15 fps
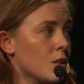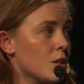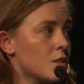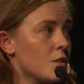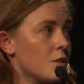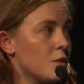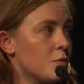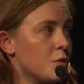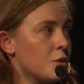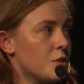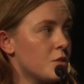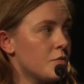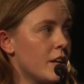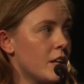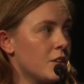So the
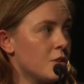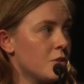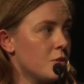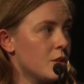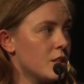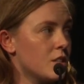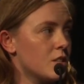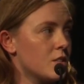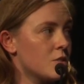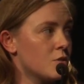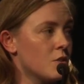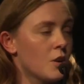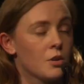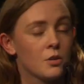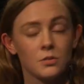first value is
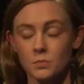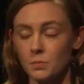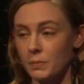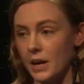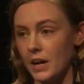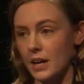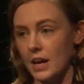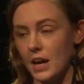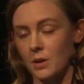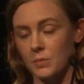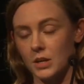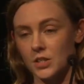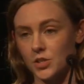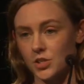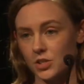grow, by how
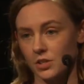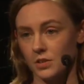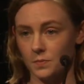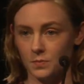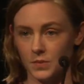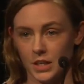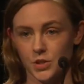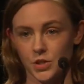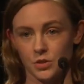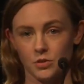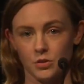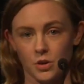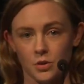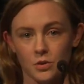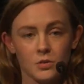much they should
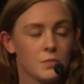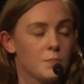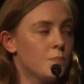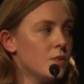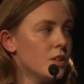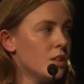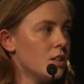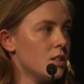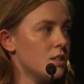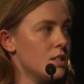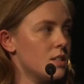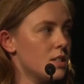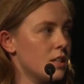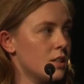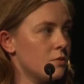grow.
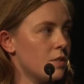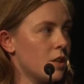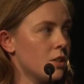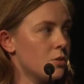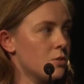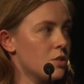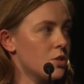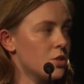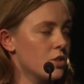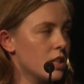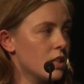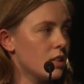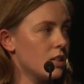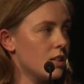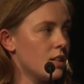The second value is
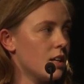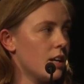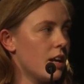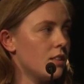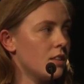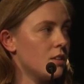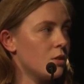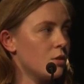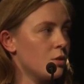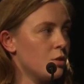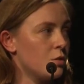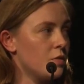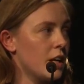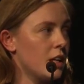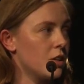shrink, and then the
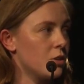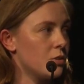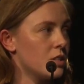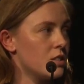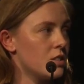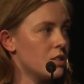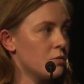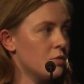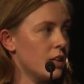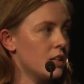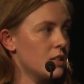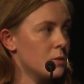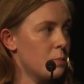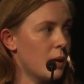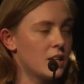third value is the
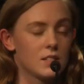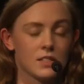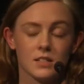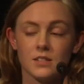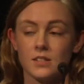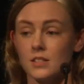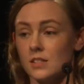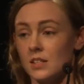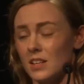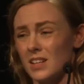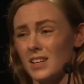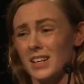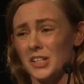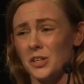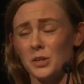Flex basis.
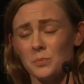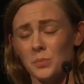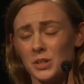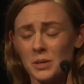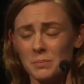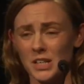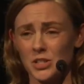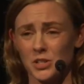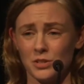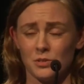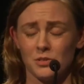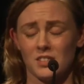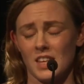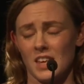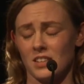You can pretty much
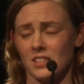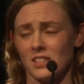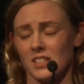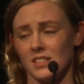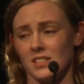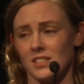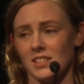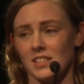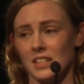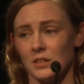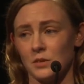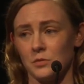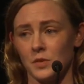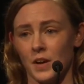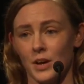use this instead
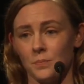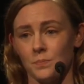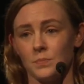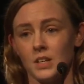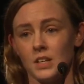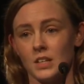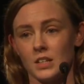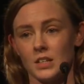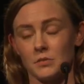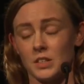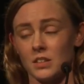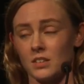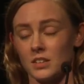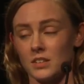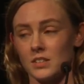of
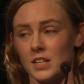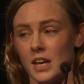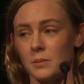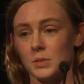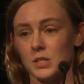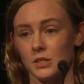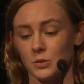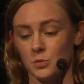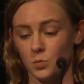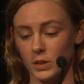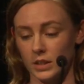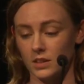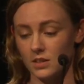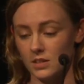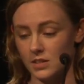giving things absolute
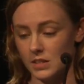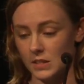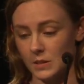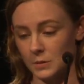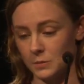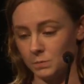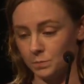widths.